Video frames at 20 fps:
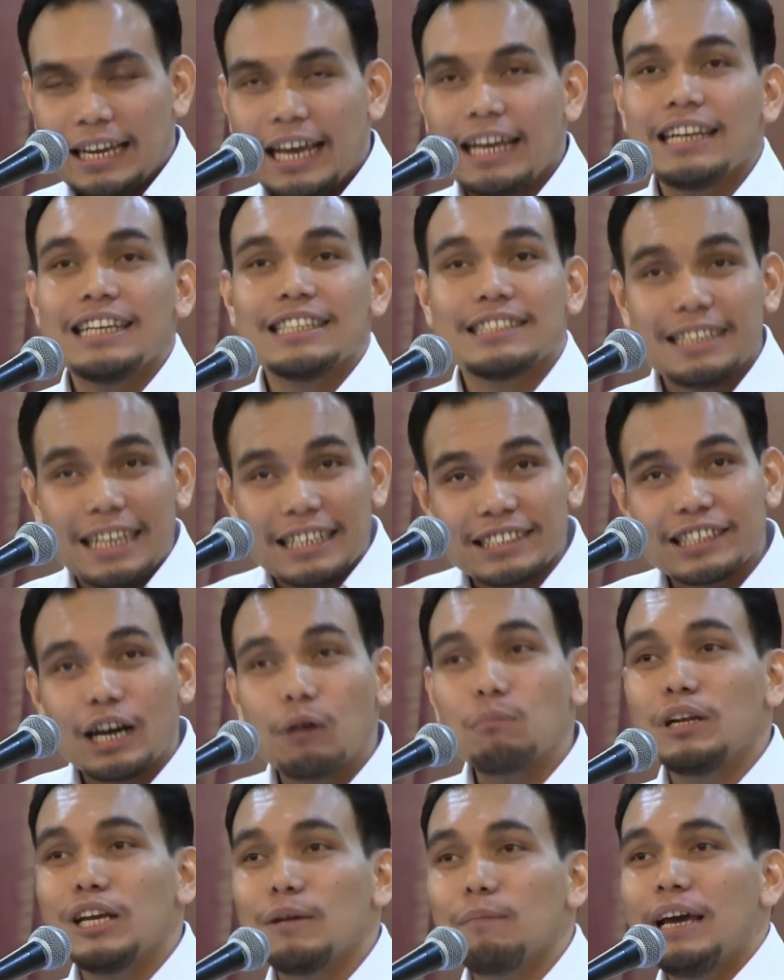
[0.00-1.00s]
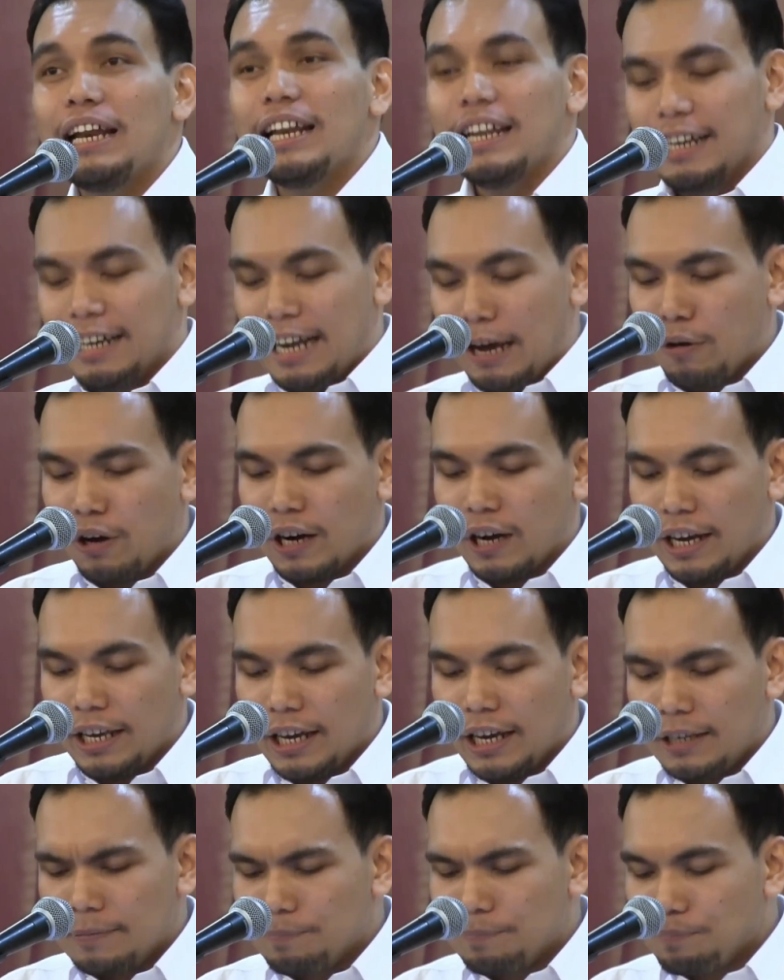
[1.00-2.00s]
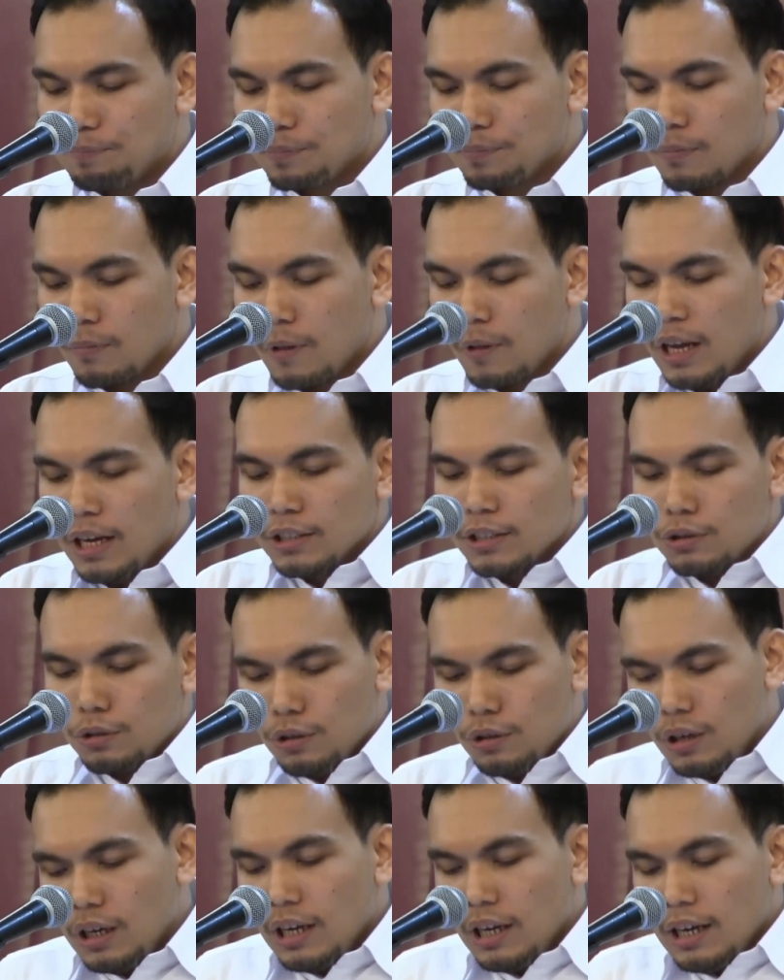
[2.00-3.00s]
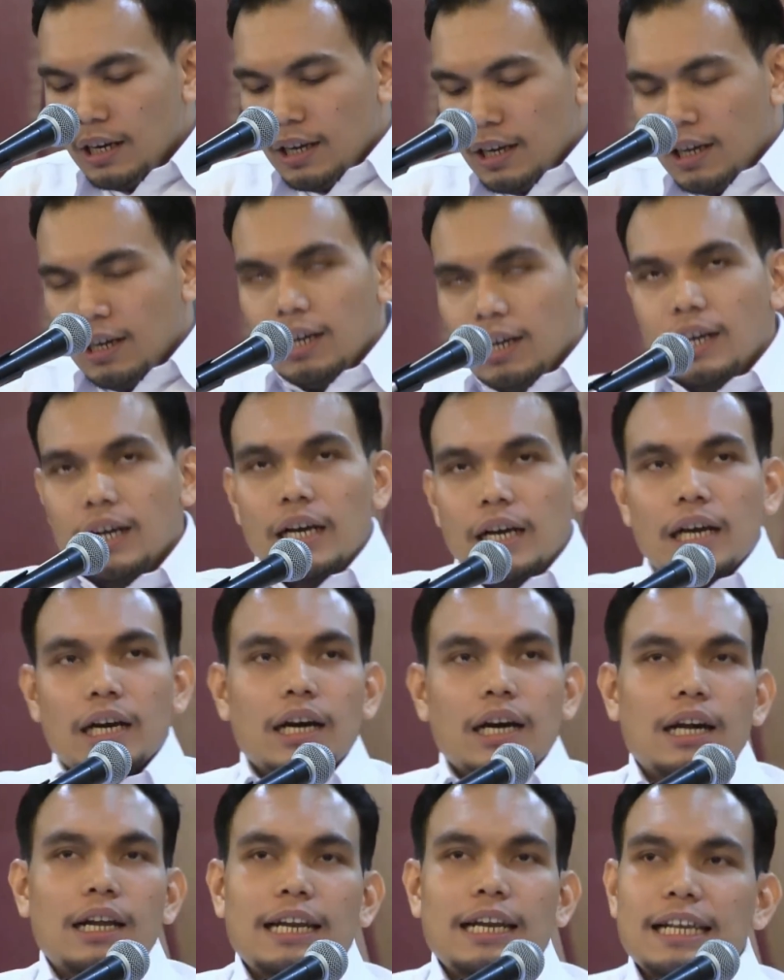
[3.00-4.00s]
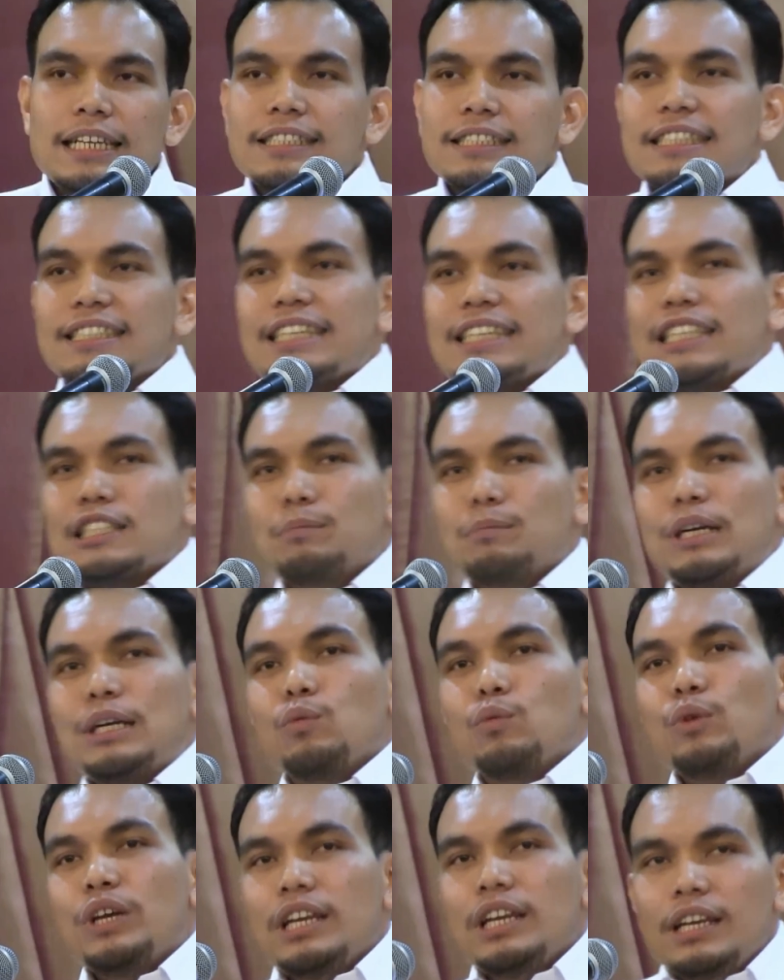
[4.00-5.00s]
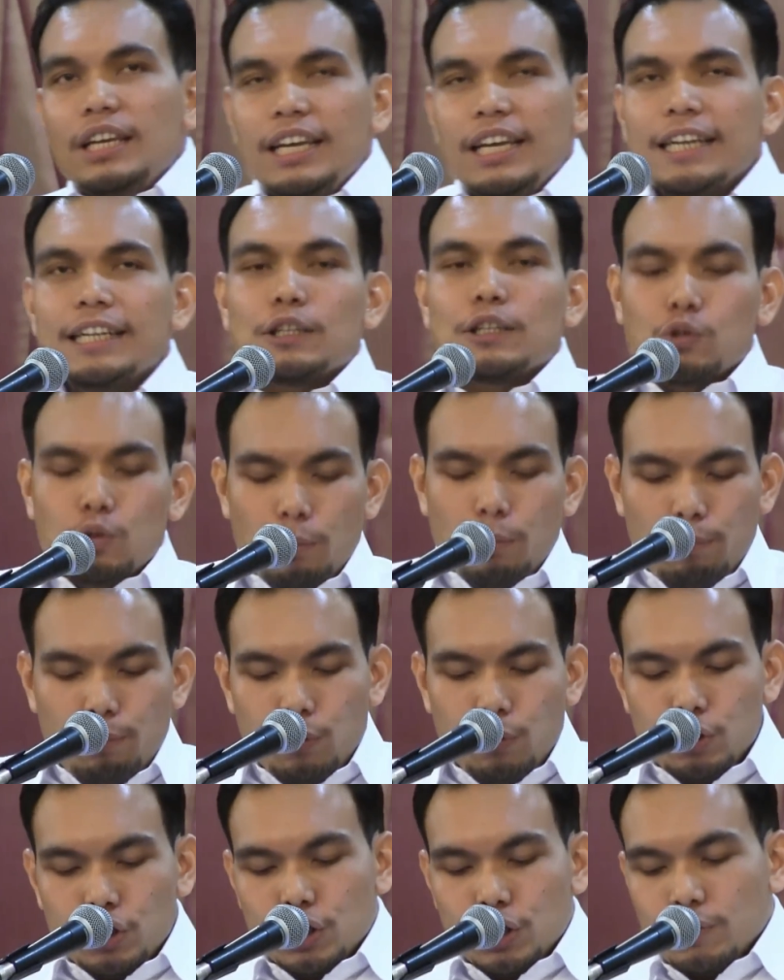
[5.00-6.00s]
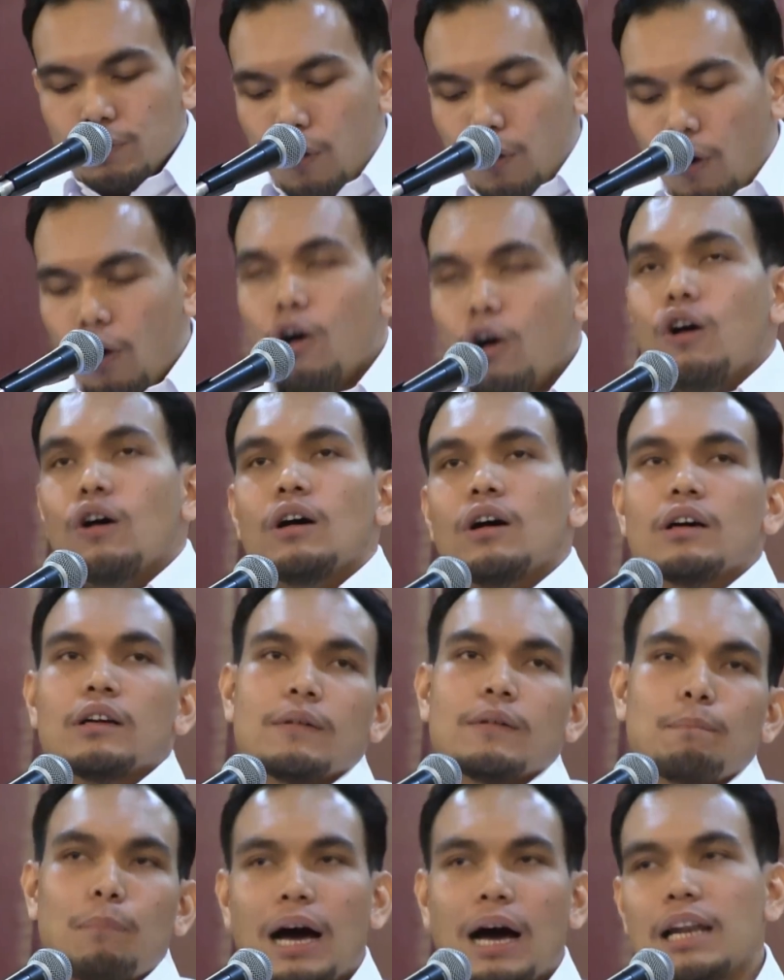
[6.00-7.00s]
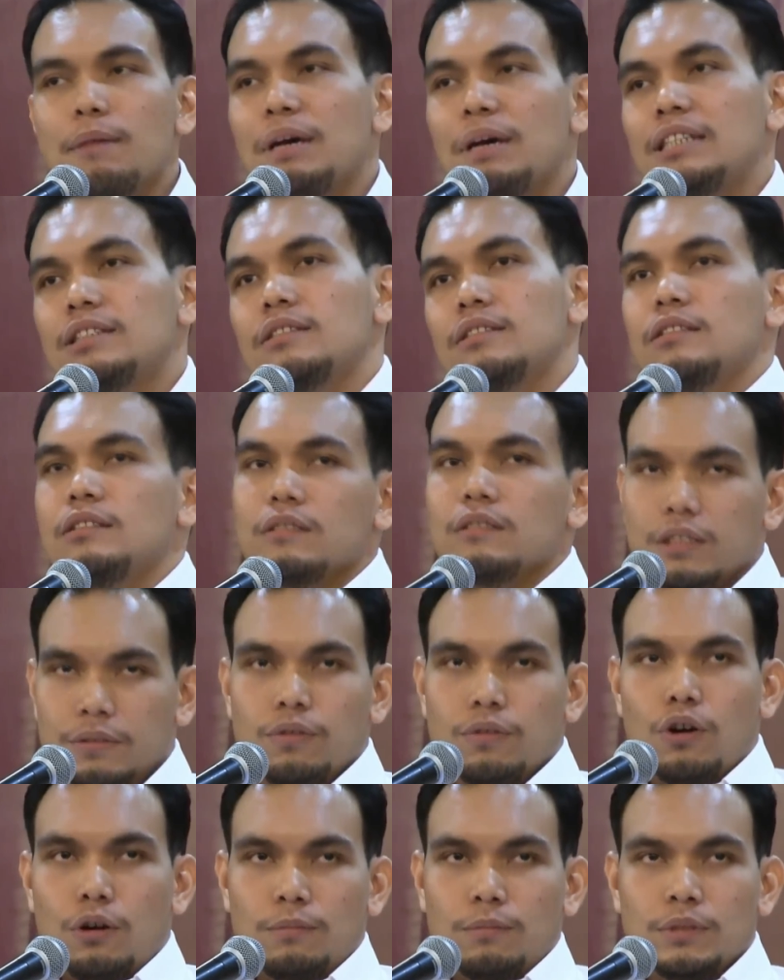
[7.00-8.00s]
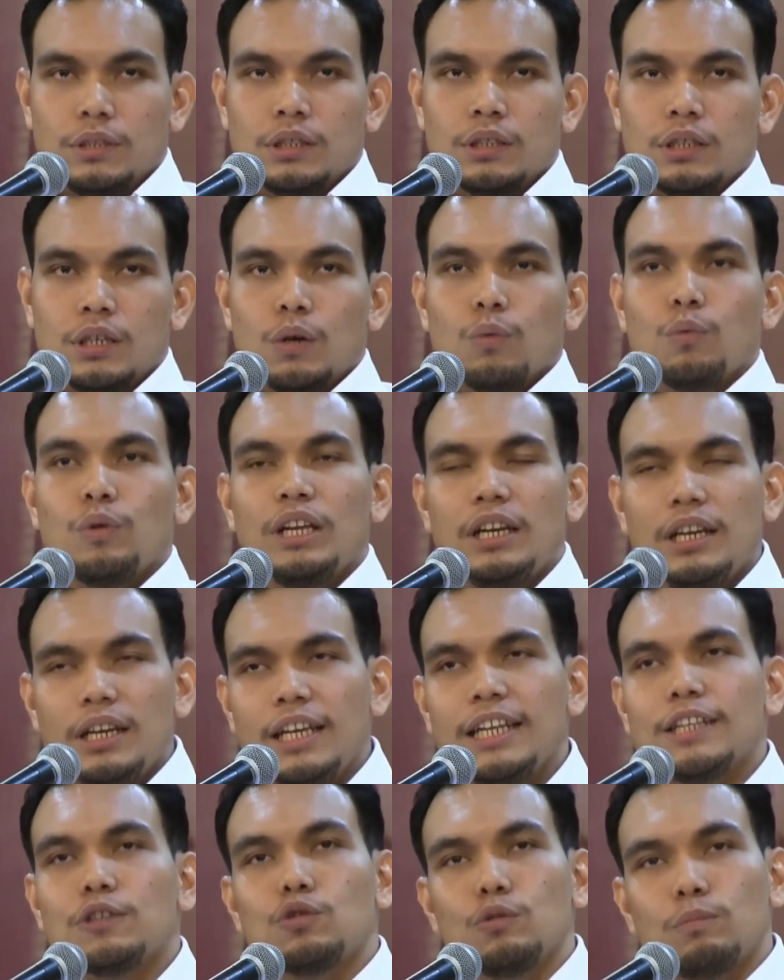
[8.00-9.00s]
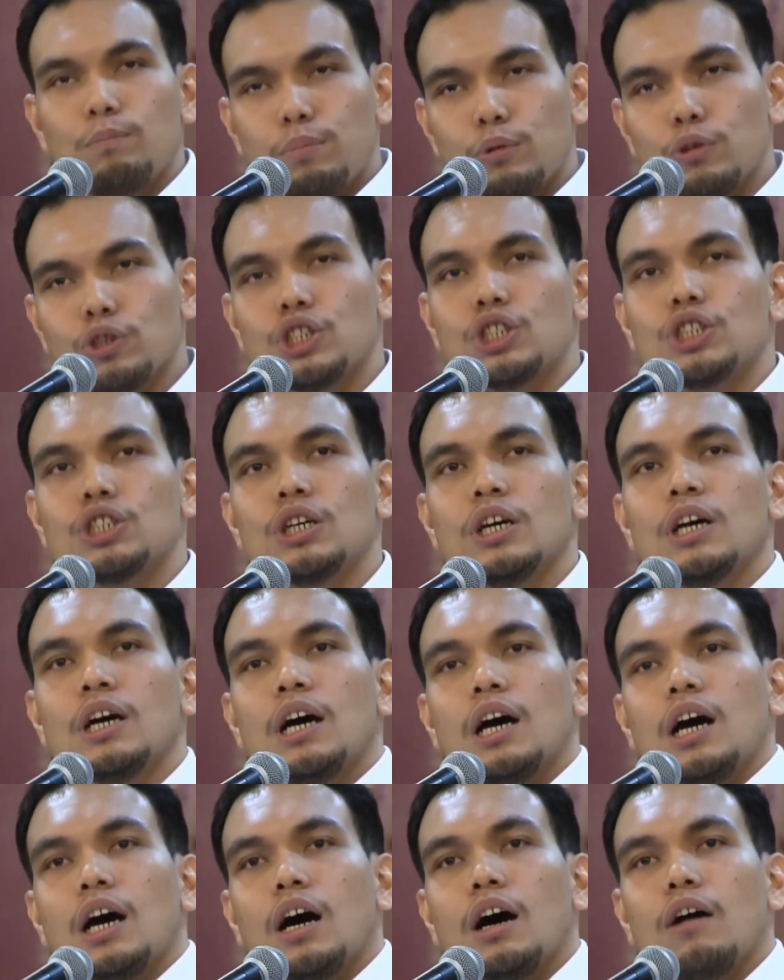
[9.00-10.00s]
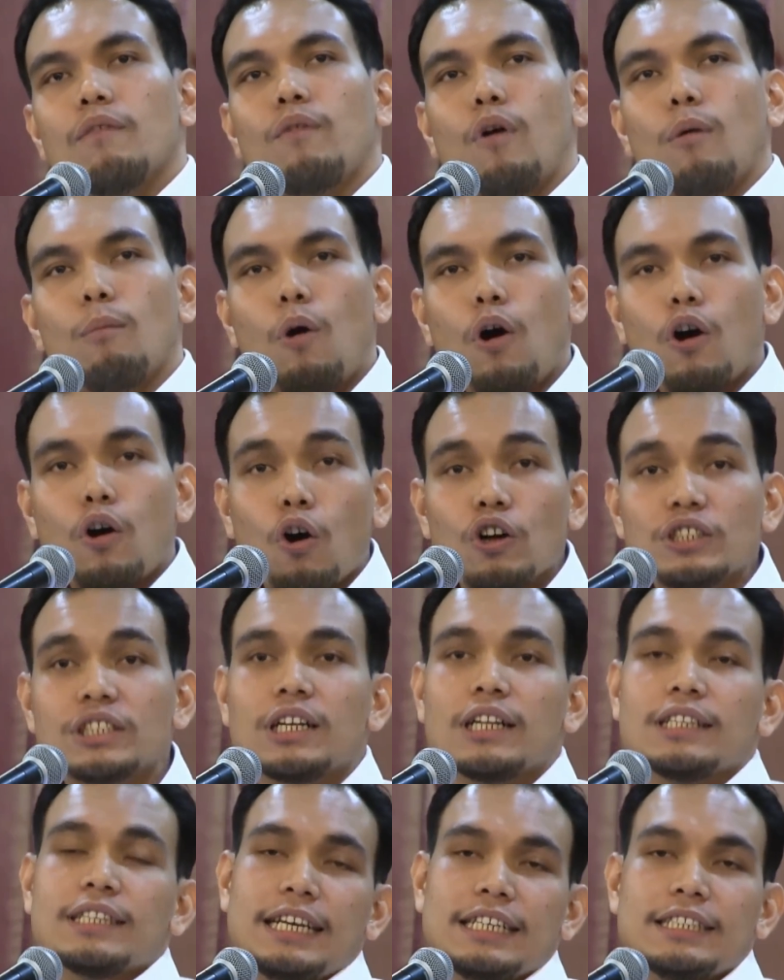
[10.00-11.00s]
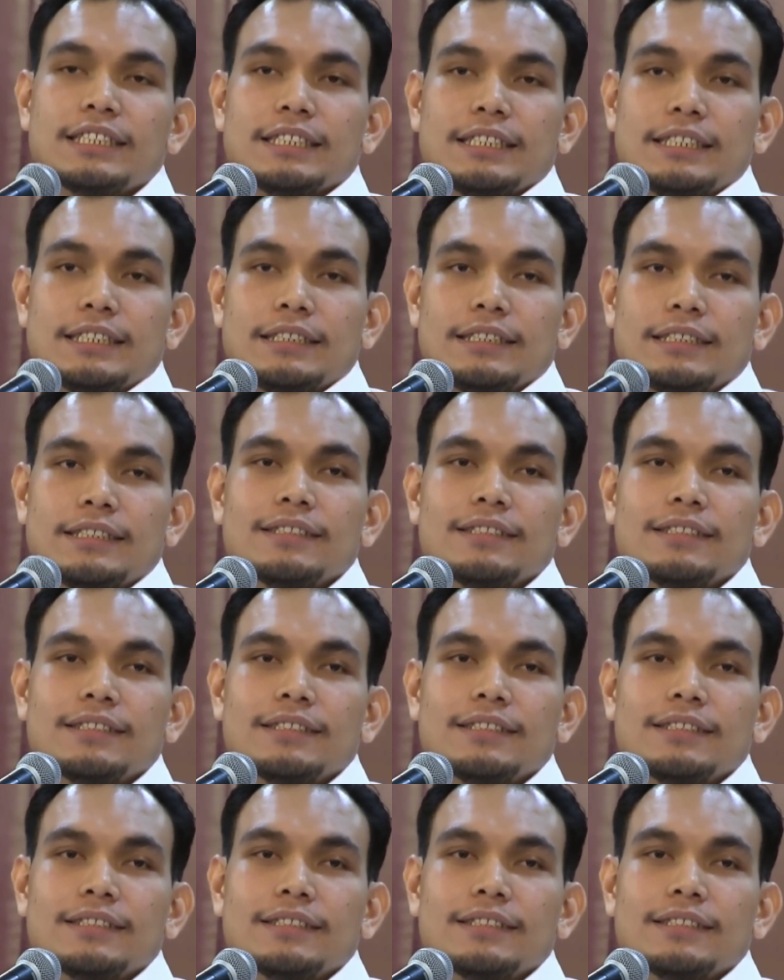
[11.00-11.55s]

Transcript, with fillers: At least there's some debate in the Dewan Rakyat. So, ladies and gentlemen, we need to push for parliamentary reforms. We need to push uh, for more consultation.